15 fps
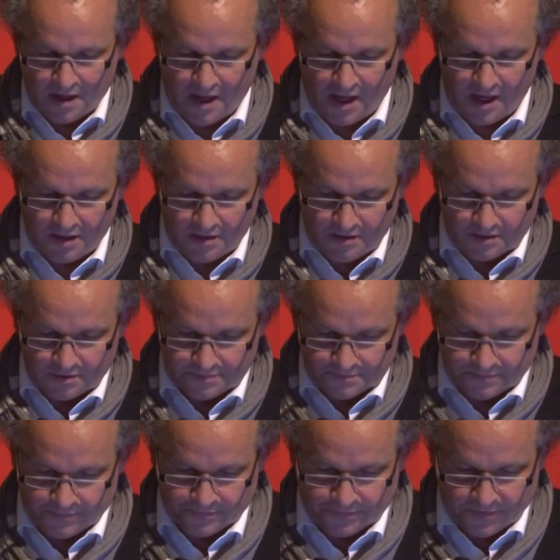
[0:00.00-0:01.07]
and
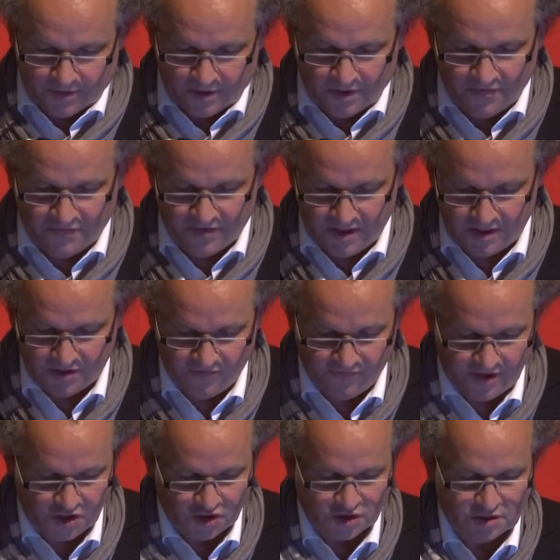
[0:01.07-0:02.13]
of
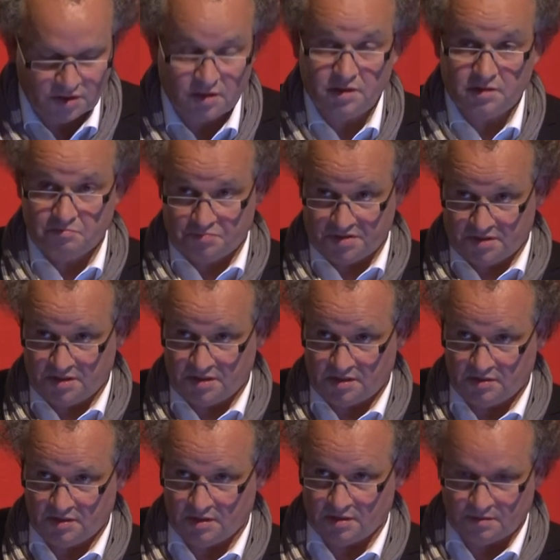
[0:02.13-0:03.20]
innovation in
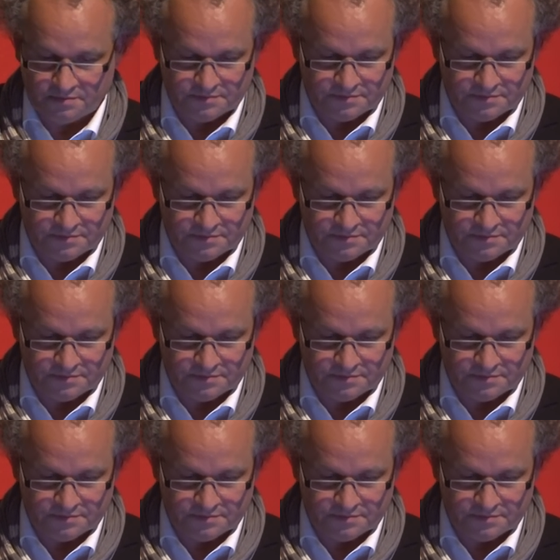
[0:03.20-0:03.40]
particular.